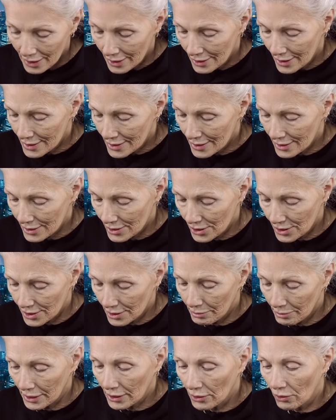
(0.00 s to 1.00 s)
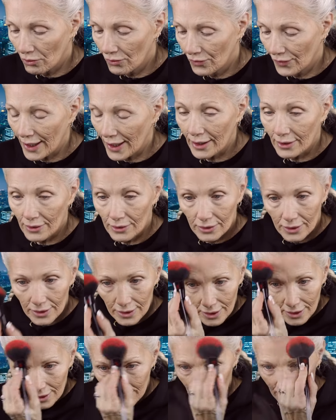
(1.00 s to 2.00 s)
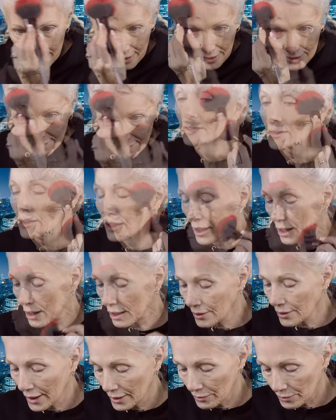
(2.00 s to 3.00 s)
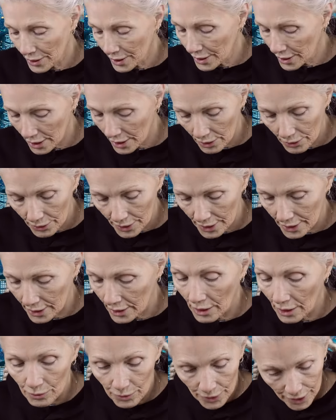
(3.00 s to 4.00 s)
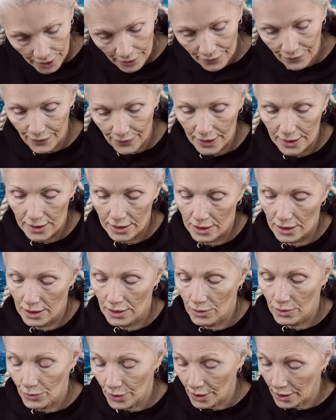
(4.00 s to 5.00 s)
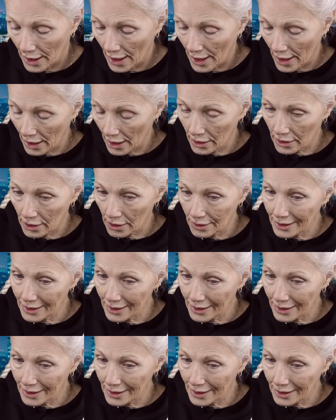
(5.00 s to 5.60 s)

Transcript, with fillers: this is just a big old fail, huh? All right, we're gonna go in and we're gonna fix this. We're gonna add,